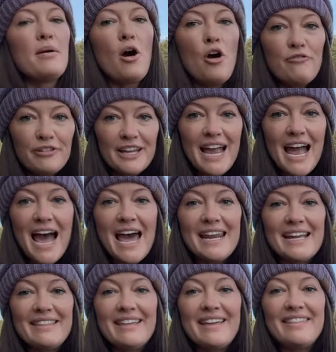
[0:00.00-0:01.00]
Hopefully,
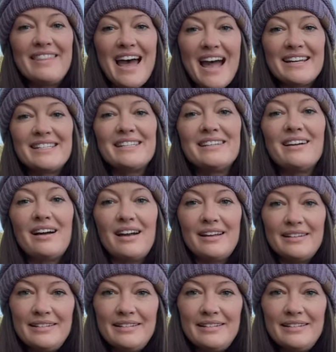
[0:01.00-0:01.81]
adding that uh,